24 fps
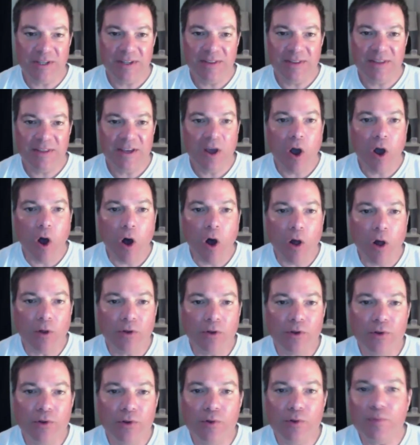the all
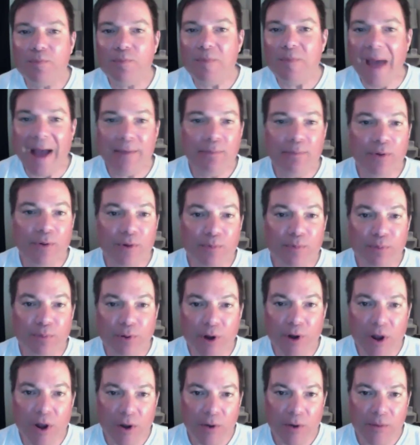new MacBook
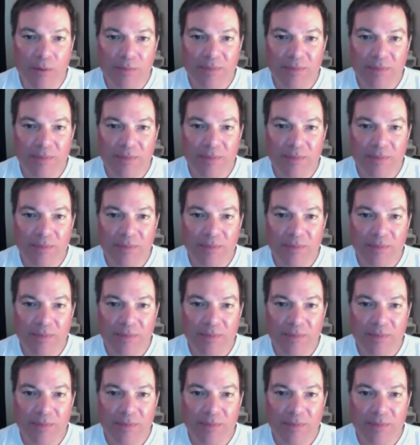Pro,